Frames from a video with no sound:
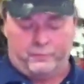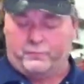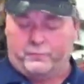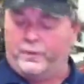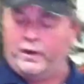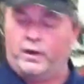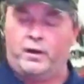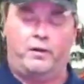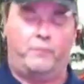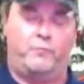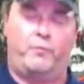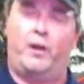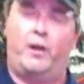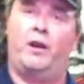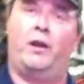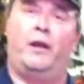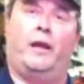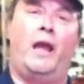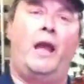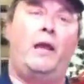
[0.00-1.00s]
Very,
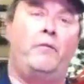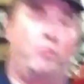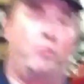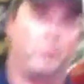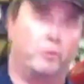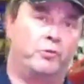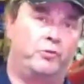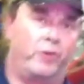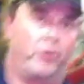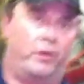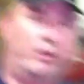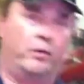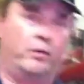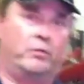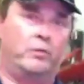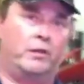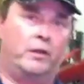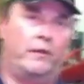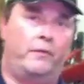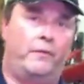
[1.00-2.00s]
very heavy
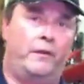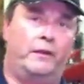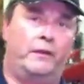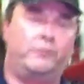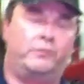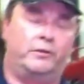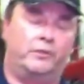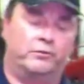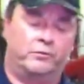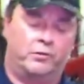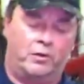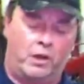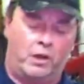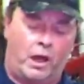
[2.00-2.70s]
material. This is